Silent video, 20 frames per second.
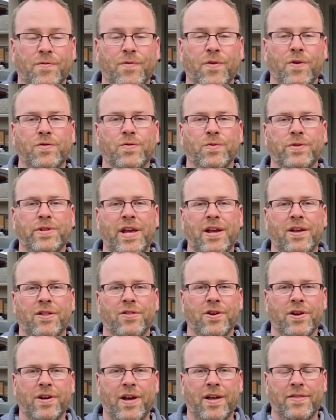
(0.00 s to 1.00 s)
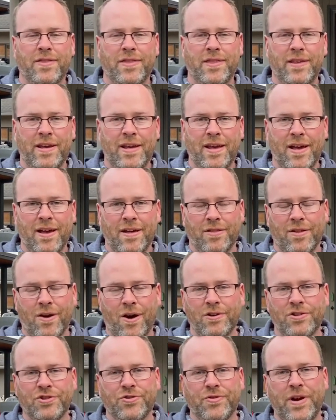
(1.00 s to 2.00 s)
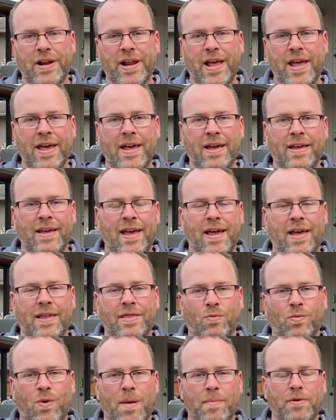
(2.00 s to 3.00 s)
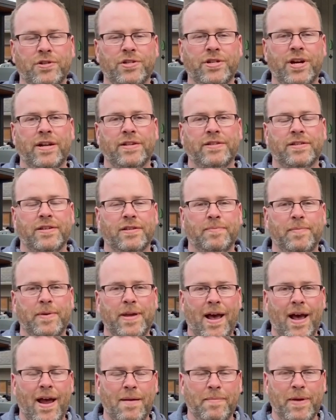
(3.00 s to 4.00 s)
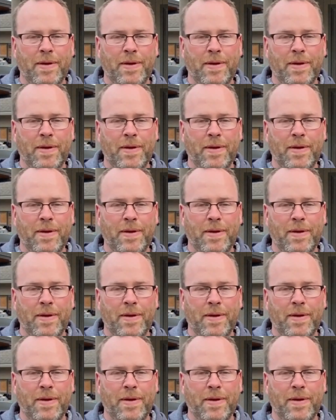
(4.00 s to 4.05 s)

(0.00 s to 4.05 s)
first we'll take a look at the large green egg and the Weber Genesis behind